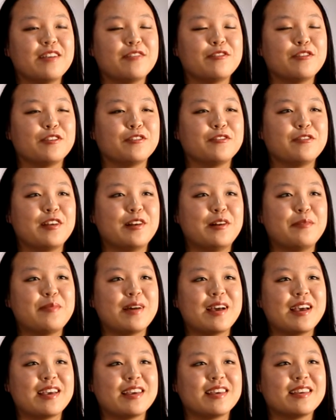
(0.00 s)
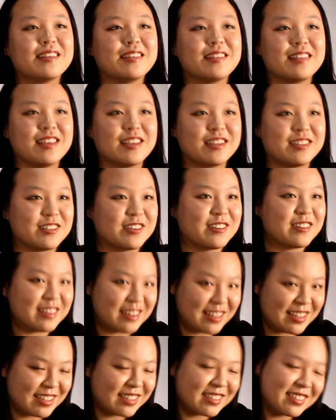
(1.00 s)
fulfill my theater
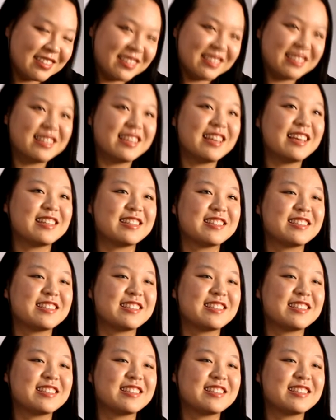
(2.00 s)
needs is